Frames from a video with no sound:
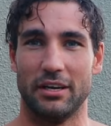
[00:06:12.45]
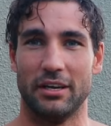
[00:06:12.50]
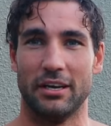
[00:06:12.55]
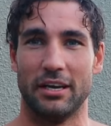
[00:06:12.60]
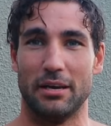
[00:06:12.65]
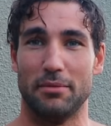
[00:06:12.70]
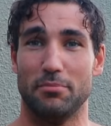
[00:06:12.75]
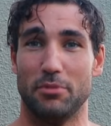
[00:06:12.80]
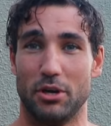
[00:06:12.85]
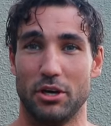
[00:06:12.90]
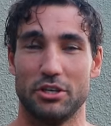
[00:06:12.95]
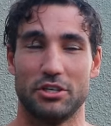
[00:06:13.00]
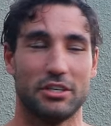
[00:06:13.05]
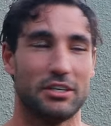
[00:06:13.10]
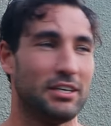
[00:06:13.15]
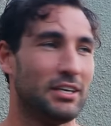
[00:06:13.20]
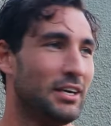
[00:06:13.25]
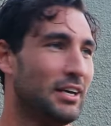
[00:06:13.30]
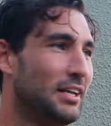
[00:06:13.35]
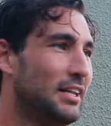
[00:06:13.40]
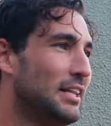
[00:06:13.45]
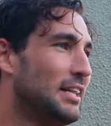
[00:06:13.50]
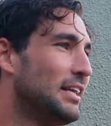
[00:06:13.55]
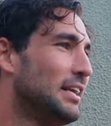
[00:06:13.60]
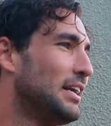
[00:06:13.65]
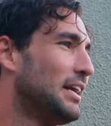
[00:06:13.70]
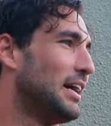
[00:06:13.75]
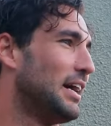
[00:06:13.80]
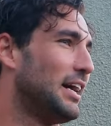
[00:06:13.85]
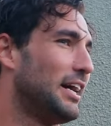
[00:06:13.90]
water, right? immersion,
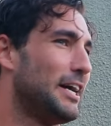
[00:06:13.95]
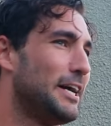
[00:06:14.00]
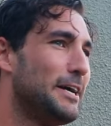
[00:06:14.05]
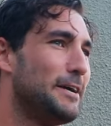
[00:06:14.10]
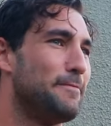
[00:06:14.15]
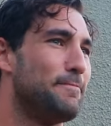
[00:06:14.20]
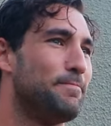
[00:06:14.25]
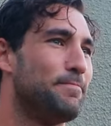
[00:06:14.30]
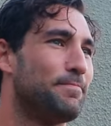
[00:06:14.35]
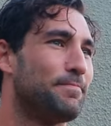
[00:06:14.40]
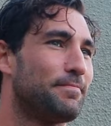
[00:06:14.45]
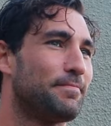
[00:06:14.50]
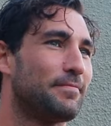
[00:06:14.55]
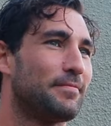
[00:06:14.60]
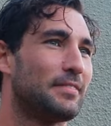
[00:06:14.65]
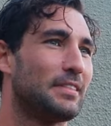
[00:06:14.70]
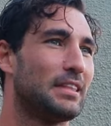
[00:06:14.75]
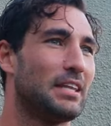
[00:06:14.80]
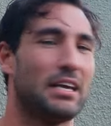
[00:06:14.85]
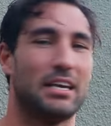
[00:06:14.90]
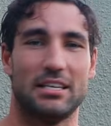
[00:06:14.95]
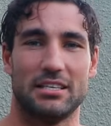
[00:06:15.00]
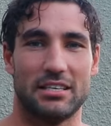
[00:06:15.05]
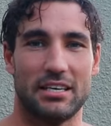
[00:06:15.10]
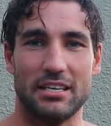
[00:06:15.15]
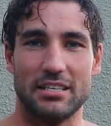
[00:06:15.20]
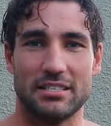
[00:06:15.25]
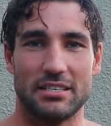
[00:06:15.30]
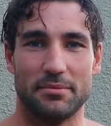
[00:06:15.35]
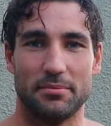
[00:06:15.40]
um, then it's
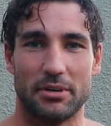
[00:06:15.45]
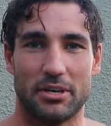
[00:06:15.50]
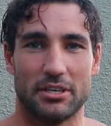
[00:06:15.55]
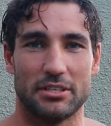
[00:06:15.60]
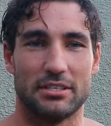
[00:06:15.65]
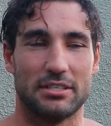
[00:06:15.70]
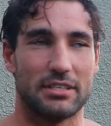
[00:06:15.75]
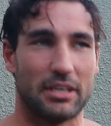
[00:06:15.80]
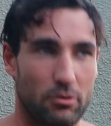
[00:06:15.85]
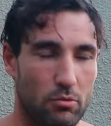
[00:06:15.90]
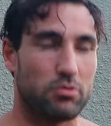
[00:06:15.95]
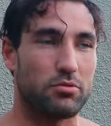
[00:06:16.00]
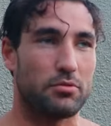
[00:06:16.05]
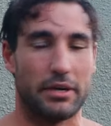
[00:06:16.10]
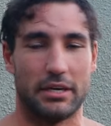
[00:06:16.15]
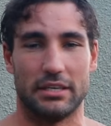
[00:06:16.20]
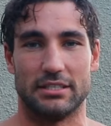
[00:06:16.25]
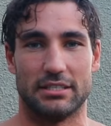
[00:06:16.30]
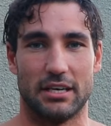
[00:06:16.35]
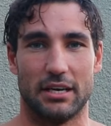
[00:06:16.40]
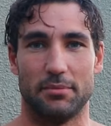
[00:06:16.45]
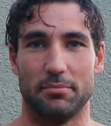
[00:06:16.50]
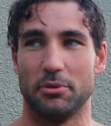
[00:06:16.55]
easy because it's like and it's done.